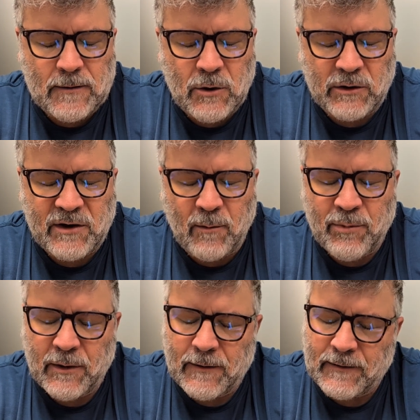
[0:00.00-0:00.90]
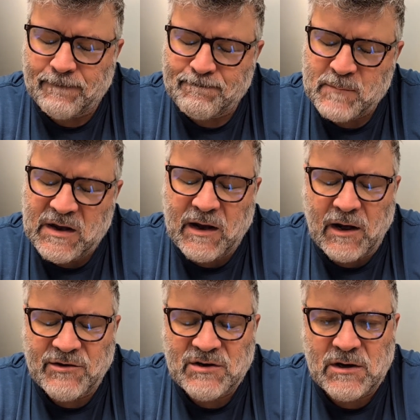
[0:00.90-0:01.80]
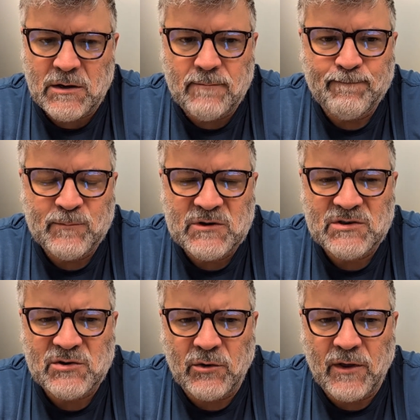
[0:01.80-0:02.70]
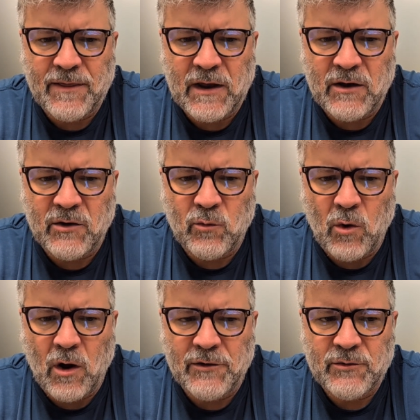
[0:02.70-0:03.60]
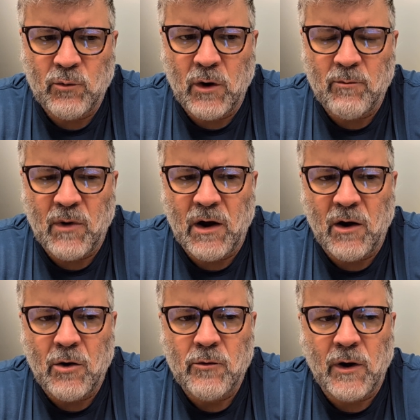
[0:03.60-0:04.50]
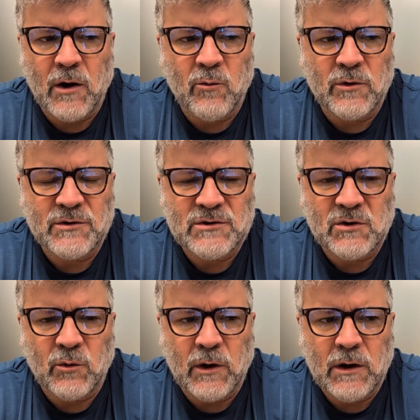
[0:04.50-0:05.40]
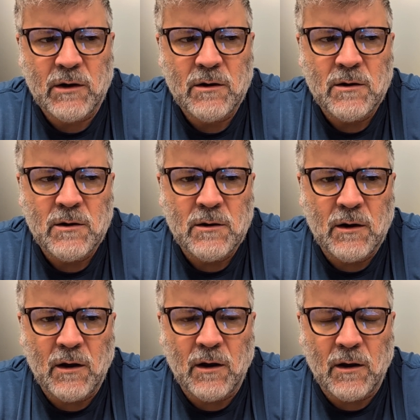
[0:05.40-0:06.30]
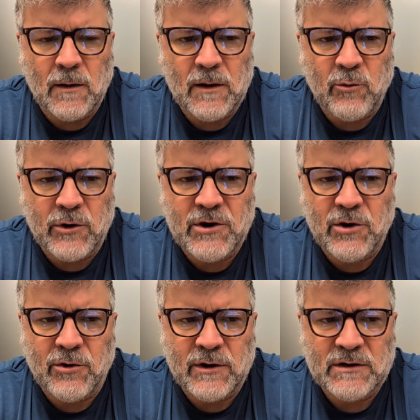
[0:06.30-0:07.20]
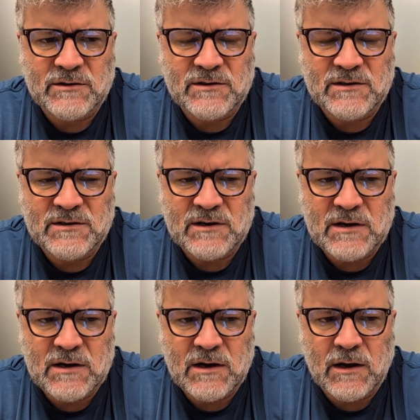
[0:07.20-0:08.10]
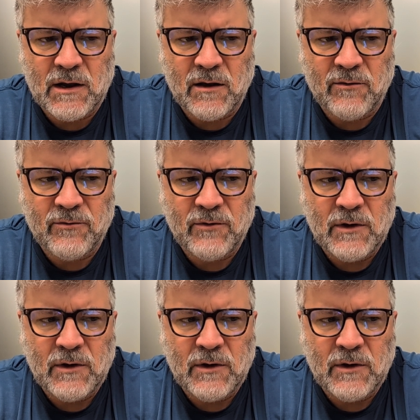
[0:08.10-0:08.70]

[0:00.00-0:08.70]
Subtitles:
hooked up a EKG just so that they could watch what my heart rate was doing. They were curious to see if